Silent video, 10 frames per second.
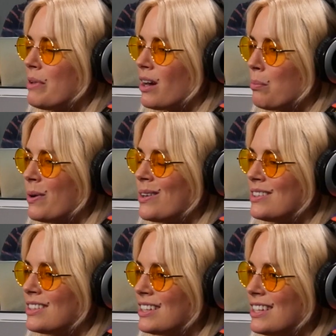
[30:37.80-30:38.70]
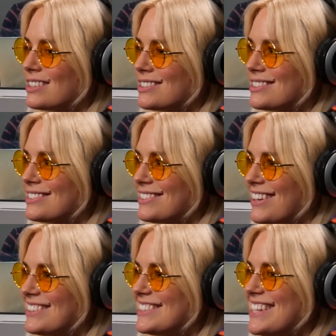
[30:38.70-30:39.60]
me. I'll put you on the list.
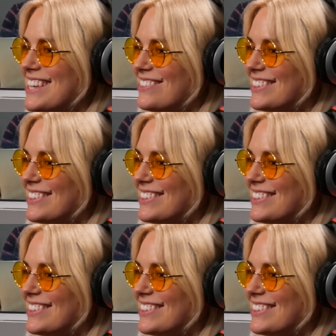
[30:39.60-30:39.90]
I'll sneak